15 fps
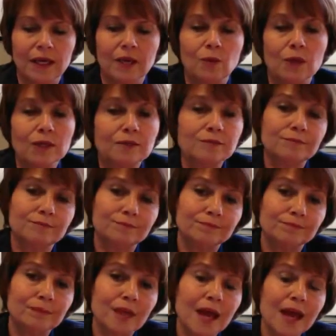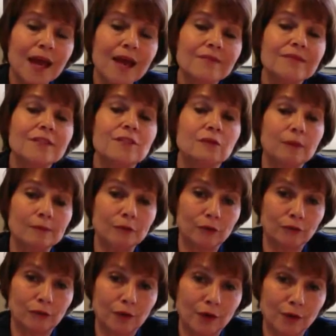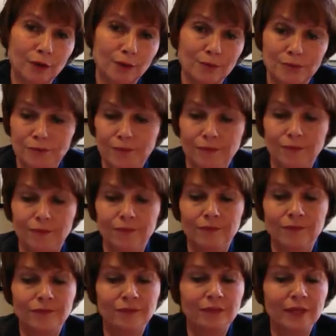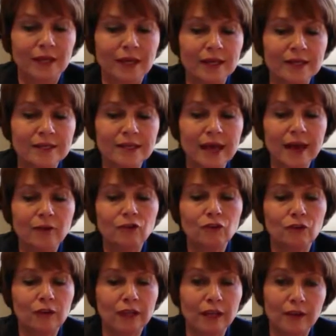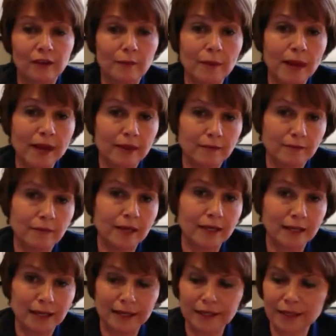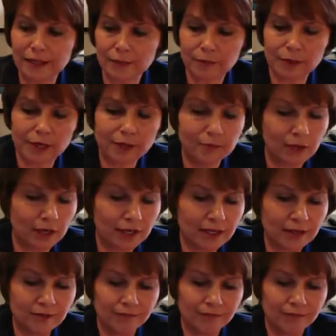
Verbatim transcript: Well, I have a scripture for you. It is actually on the back of my Lady Liberty book,